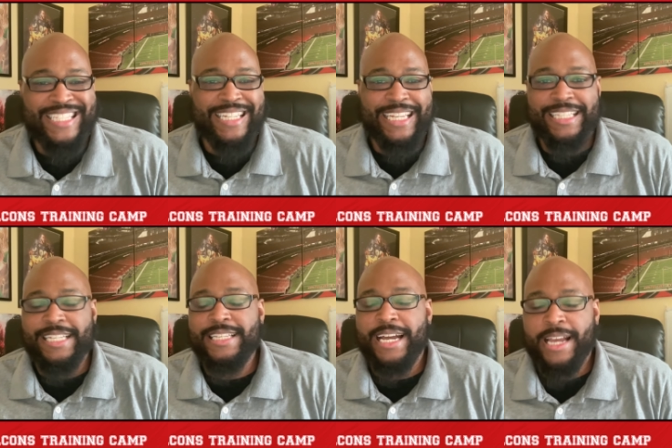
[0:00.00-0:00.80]
That's
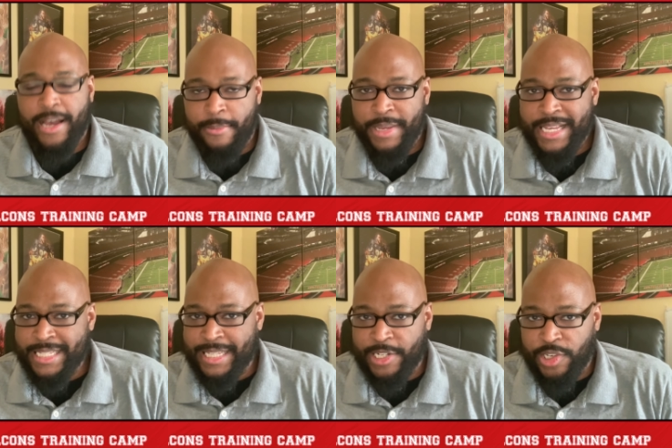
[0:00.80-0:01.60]
LinkedIn.com
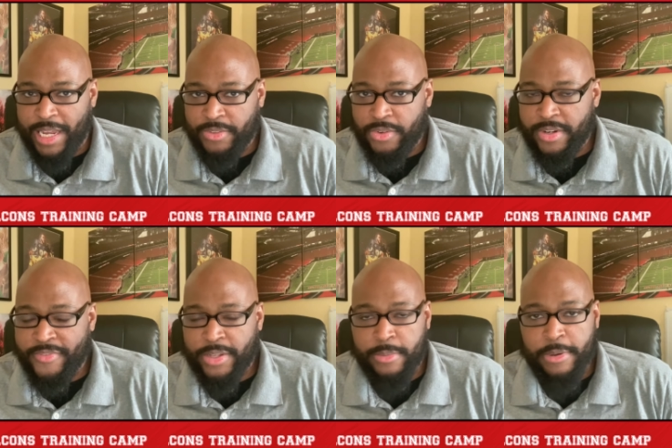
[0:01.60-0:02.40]
slash locked on
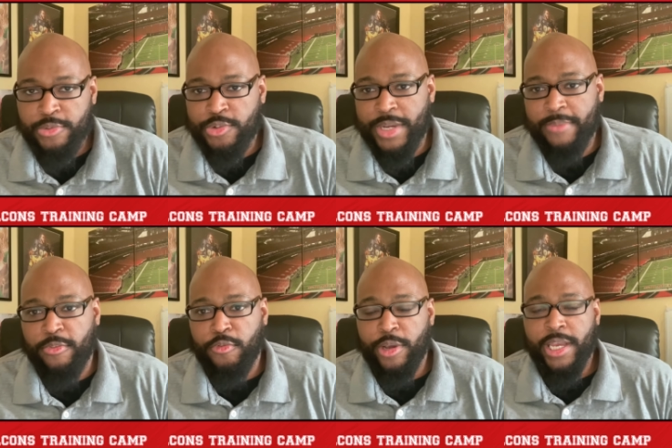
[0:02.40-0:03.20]
NFL to post your job
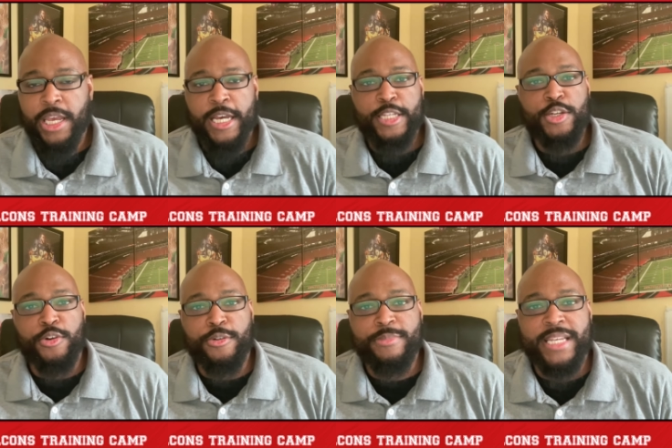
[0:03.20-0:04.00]
for free.
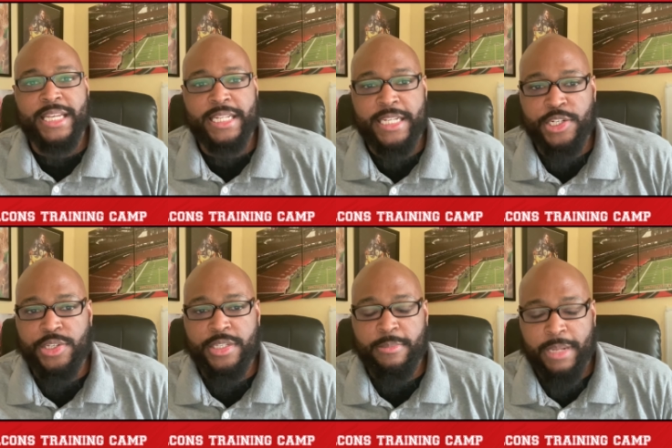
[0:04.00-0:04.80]
Terms and
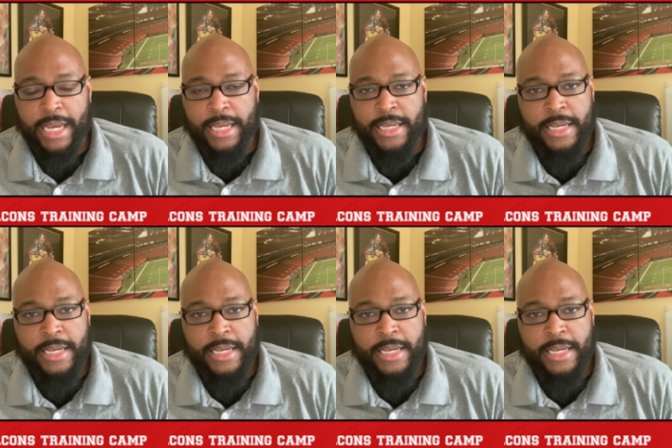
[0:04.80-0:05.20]
conditions apply.